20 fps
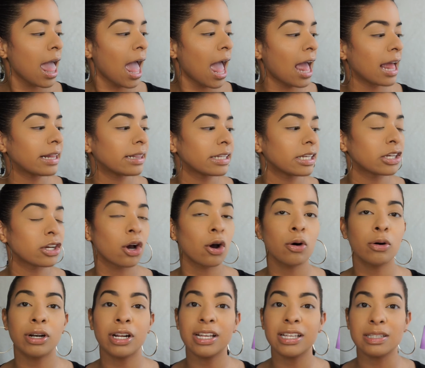and the
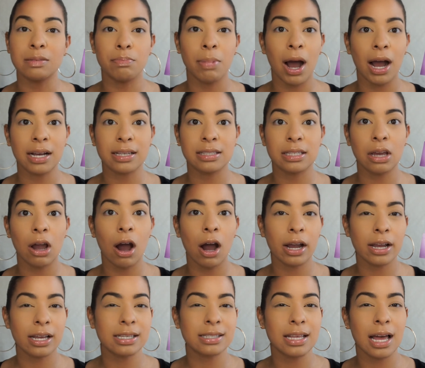code is
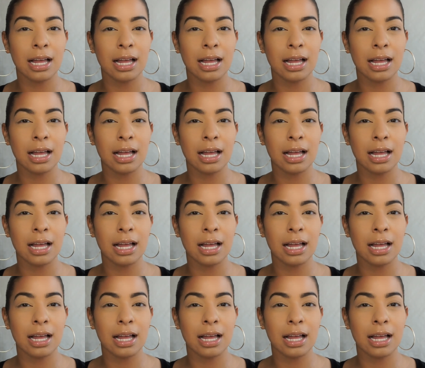BOXYAugust.